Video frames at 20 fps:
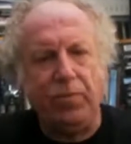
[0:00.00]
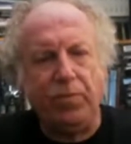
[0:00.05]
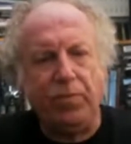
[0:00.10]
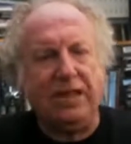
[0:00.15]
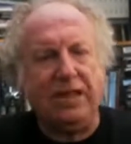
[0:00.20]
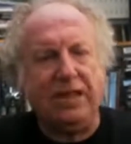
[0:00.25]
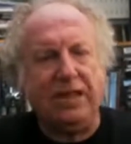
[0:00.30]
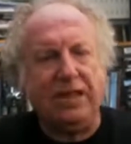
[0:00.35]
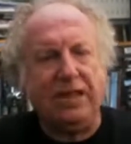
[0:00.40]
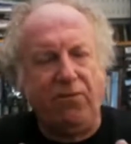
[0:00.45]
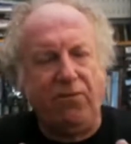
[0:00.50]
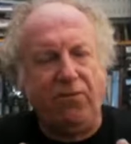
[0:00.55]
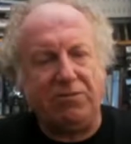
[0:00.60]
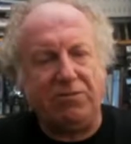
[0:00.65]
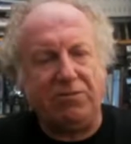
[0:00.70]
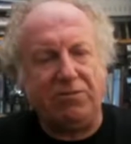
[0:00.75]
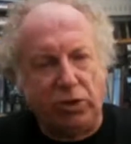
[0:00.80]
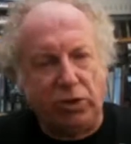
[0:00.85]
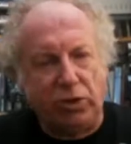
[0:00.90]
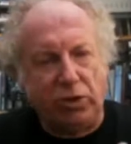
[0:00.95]
as a form
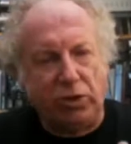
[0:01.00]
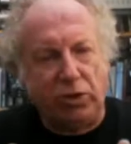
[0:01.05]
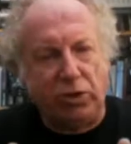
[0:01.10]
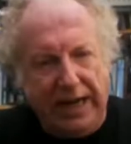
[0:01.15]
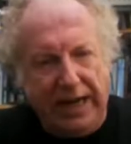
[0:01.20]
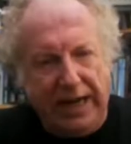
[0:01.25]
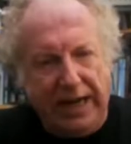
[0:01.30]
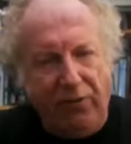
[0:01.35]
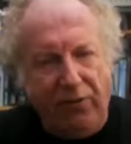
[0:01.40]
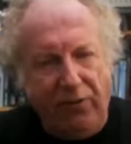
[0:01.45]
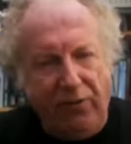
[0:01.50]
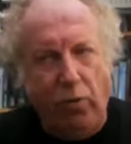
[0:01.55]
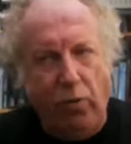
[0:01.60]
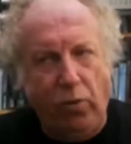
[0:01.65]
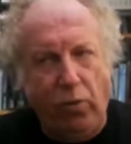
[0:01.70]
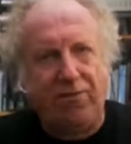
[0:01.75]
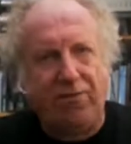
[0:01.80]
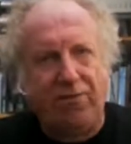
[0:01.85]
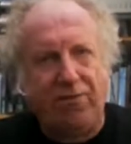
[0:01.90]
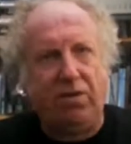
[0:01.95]
of training for
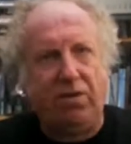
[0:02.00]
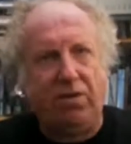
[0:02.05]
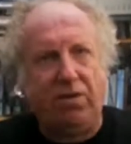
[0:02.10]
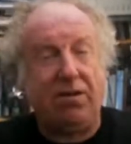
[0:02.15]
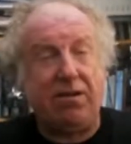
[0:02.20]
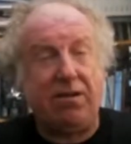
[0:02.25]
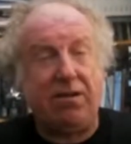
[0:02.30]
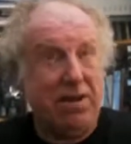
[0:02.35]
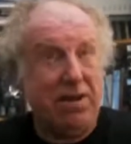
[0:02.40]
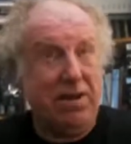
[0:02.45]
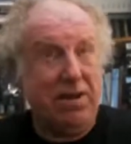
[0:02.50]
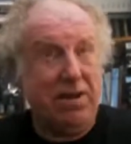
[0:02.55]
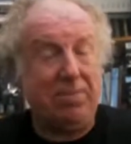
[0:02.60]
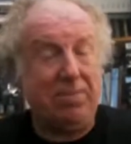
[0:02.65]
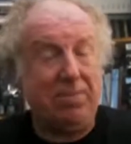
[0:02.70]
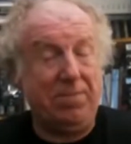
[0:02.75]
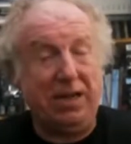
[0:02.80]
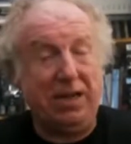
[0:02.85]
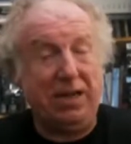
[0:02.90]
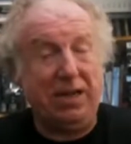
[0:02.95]
whatever they're
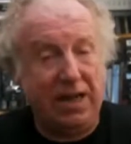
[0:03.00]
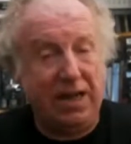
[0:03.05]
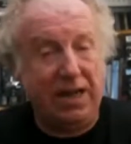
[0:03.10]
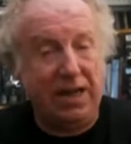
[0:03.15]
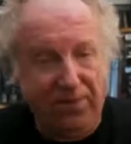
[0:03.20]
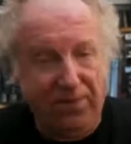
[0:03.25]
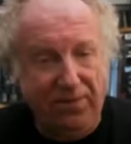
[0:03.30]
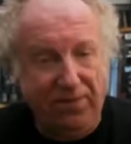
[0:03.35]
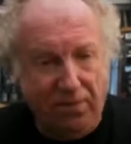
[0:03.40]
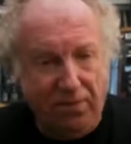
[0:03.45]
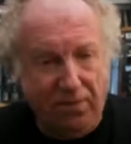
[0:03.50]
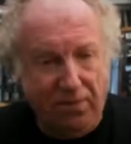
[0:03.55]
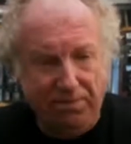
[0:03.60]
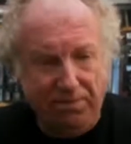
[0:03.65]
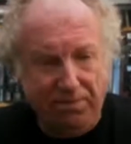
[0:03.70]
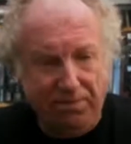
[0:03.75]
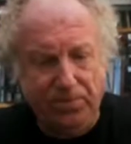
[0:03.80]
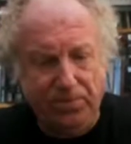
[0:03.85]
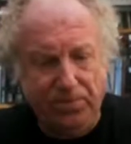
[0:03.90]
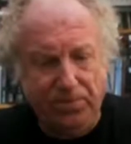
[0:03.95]
meant to be designed
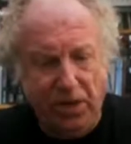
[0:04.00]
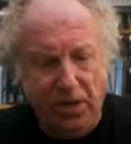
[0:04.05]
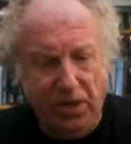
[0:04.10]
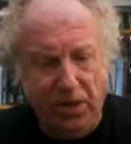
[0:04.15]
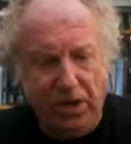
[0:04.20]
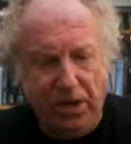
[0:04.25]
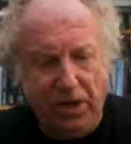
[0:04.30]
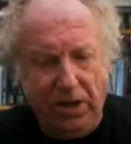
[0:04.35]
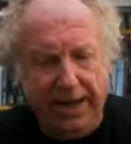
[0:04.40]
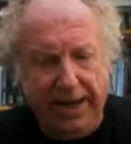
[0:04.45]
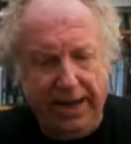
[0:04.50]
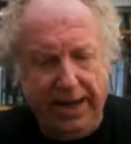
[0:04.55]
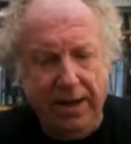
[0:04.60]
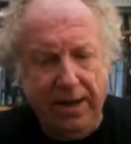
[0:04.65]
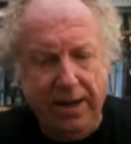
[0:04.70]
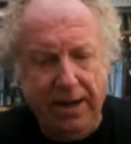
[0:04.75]
for. Okay?